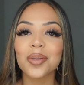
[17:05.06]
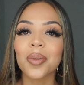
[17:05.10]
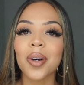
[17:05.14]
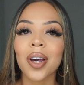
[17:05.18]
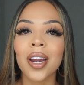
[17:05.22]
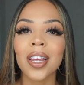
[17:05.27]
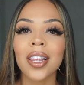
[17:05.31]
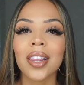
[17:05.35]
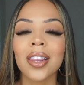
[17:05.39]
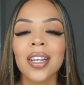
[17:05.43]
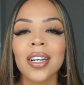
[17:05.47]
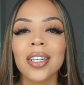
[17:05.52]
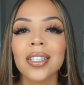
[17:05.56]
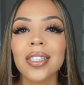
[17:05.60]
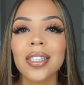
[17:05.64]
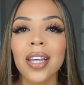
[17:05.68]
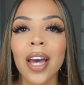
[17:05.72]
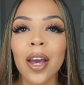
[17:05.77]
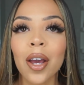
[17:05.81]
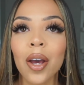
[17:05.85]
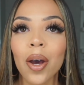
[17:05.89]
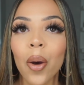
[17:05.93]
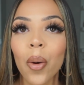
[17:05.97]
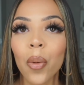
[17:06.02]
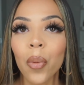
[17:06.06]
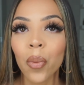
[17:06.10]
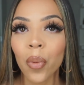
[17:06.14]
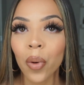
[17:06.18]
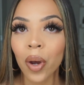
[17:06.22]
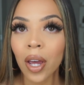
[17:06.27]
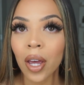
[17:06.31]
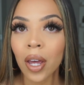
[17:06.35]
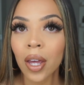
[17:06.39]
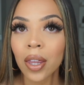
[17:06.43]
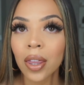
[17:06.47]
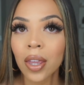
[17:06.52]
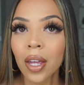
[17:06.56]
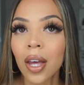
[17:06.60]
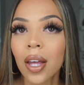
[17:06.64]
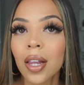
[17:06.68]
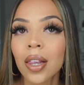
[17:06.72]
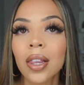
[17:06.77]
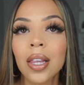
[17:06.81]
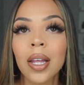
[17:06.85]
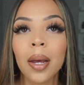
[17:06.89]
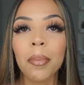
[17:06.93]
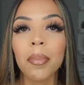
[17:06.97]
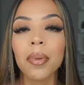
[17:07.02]
what it looks like with
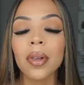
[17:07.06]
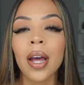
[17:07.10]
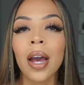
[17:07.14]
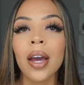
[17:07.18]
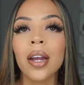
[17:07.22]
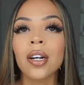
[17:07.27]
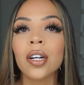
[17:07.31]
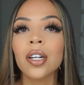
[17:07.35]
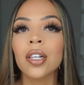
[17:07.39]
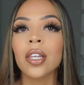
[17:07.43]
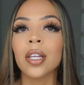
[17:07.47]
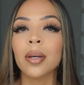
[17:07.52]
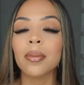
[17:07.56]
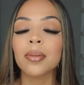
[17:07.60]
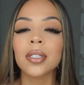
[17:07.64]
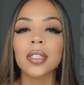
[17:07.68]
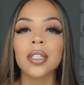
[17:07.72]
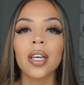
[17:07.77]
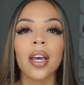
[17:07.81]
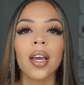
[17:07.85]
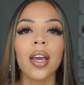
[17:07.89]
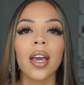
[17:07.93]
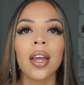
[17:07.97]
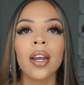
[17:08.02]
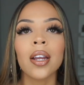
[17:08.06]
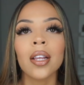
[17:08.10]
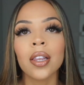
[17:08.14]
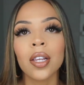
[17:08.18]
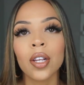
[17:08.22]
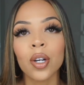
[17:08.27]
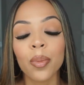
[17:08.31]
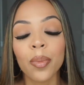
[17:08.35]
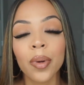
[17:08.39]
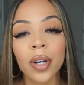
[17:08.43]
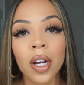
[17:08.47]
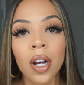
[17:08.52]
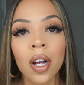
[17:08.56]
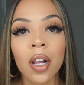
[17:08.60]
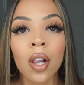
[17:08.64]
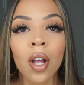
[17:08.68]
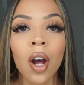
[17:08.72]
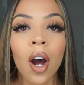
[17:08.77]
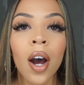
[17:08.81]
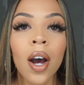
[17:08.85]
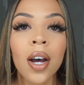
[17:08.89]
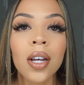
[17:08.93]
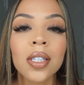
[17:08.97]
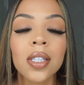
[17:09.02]
lip liner, lipstick, and a little bit of
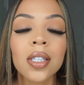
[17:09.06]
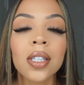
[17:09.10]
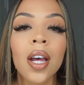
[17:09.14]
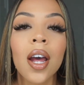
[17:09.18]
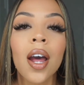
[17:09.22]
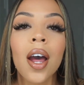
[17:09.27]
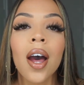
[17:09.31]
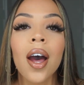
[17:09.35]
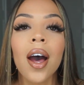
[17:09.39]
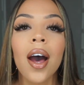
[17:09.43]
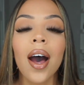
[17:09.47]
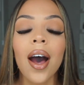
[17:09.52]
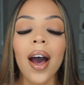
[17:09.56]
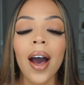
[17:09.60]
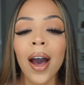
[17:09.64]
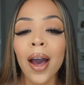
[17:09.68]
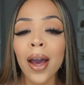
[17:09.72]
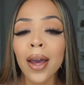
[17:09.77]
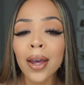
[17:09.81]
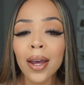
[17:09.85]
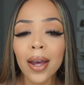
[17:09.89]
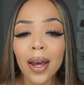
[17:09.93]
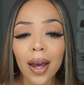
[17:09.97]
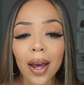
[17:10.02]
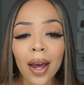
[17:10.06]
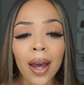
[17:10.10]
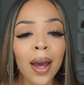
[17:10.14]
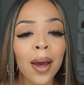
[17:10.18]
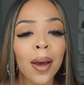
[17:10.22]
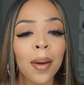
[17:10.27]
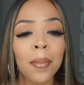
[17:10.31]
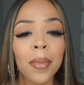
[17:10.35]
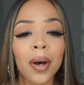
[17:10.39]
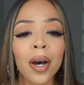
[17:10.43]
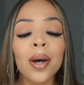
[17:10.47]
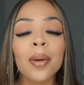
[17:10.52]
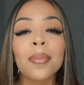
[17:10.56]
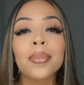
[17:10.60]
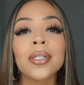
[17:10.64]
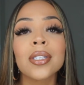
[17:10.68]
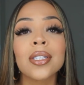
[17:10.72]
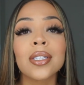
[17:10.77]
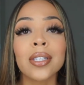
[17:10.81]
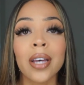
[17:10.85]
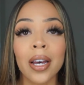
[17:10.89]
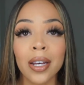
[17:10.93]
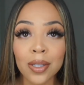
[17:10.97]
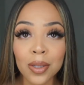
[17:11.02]
gloss. I am
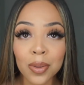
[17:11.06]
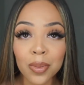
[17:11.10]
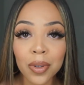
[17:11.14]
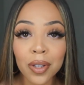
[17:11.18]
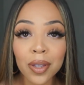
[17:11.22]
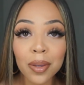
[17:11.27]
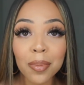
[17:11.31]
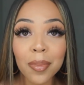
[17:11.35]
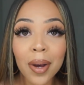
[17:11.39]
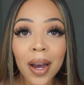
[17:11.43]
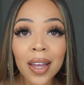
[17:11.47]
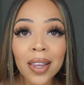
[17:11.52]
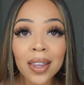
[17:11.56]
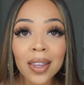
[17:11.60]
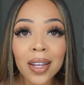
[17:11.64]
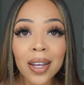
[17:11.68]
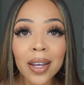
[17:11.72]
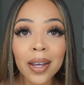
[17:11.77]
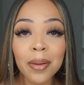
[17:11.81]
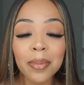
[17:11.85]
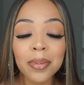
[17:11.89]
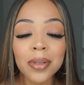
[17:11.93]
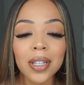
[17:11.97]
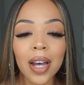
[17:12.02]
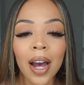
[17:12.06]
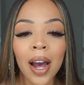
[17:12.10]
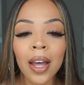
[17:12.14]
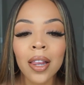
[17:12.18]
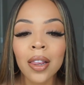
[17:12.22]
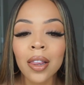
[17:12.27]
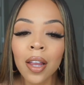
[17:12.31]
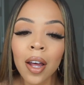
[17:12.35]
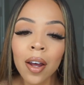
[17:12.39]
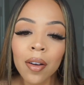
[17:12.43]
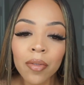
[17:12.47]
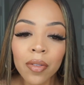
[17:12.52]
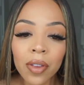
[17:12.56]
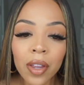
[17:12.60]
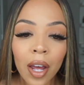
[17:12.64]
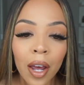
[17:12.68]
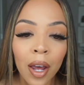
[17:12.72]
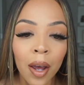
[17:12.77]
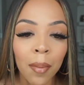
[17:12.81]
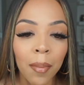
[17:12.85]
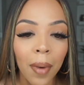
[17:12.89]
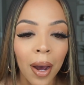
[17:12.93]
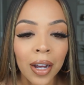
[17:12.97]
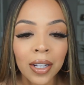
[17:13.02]
obsessed with my lips. I love
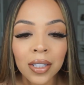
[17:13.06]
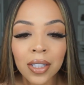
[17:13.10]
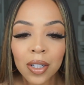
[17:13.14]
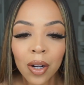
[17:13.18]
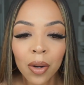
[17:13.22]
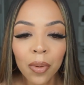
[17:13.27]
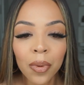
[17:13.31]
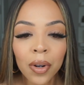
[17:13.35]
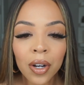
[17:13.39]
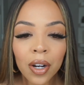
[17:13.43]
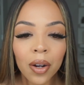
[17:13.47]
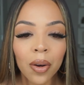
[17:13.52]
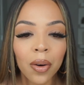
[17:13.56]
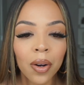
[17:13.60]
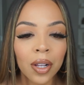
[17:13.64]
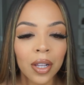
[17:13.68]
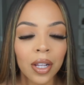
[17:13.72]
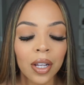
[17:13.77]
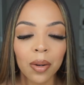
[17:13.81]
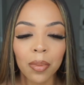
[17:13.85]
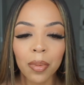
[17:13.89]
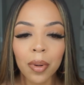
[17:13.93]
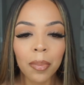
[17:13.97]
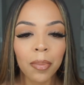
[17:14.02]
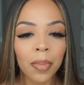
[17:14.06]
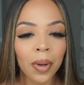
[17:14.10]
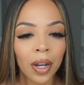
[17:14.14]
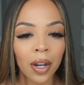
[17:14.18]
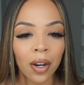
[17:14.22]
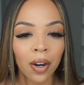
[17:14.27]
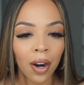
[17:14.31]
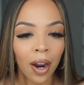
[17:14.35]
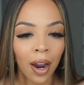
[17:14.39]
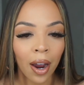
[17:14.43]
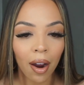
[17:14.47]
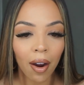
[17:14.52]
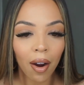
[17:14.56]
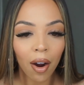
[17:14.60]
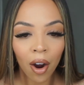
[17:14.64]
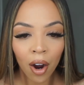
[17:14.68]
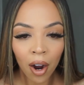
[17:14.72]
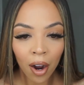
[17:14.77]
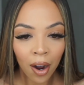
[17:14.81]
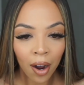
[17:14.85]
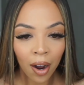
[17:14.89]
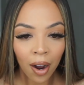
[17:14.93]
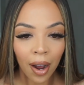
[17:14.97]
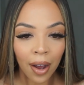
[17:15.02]
them. I don't want to go a little bit bigger at
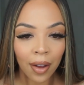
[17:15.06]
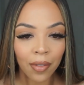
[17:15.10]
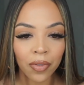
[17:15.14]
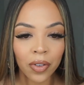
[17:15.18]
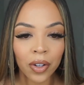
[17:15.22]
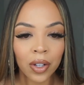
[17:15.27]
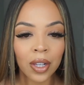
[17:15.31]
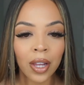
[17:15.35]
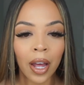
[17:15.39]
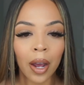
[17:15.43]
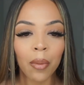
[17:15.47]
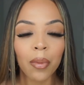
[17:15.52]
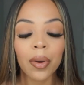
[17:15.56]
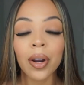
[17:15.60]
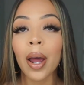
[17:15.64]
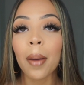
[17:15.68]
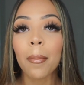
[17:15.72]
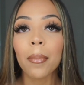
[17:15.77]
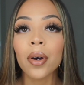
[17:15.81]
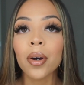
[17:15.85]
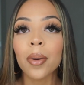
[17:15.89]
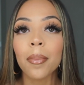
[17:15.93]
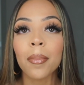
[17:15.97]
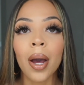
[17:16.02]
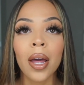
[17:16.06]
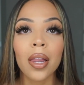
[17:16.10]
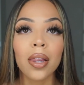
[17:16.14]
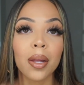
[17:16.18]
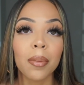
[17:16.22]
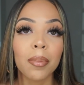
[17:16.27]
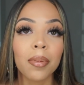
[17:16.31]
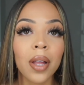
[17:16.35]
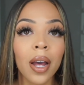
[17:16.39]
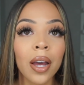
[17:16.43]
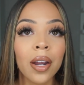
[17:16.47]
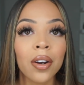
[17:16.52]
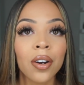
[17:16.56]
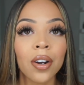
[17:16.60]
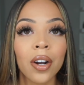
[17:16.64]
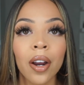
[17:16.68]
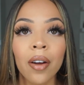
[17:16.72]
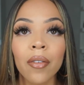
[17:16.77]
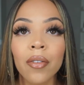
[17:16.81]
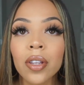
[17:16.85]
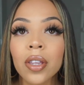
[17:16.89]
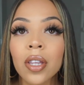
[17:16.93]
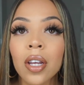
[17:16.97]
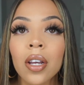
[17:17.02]
all. I feel like when I put my lip liner and
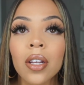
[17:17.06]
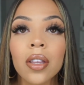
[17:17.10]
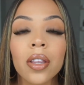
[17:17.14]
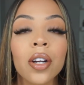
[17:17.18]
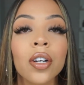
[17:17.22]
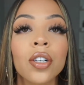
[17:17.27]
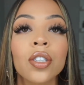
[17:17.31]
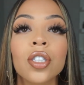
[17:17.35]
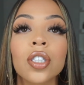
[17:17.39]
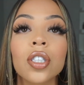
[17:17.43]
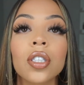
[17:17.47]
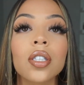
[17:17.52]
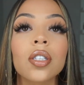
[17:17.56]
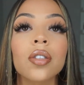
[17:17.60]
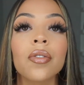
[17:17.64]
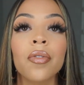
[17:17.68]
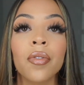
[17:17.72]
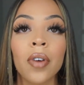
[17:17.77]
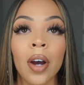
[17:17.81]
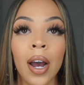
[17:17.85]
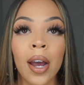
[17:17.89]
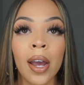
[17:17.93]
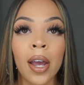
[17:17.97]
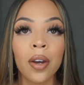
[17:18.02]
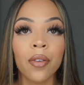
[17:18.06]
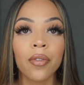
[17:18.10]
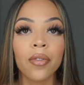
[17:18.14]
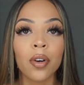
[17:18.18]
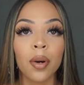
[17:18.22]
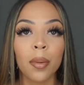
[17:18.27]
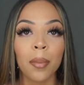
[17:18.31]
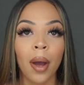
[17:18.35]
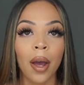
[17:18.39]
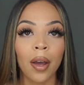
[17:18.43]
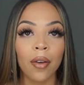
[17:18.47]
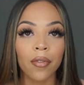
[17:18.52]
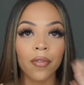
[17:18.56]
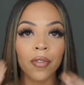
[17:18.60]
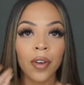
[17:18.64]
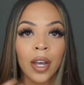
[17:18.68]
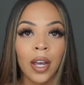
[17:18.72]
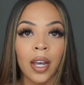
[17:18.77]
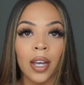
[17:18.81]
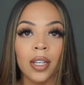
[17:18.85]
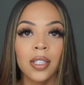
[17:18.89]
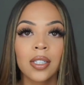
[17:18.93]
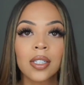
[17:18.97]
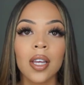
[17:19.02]
everything, they're just fine for my
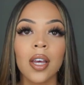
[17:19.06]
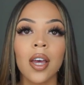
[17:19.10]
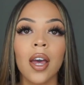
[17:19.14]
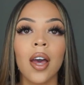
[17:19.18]
face.